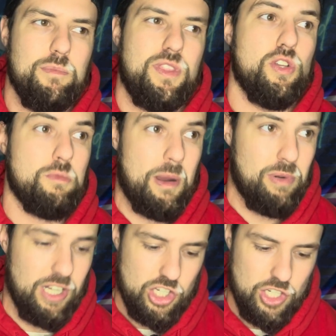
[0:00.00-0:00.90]
Those are my
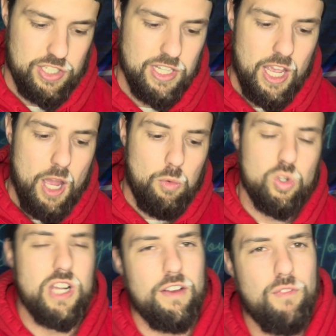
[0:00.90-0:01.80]
predictions. We're
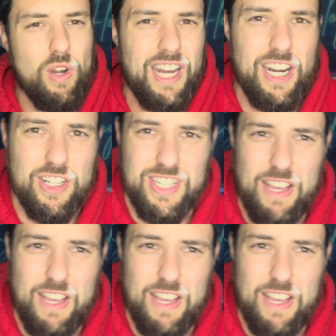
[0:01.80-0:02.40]
talking 49ers.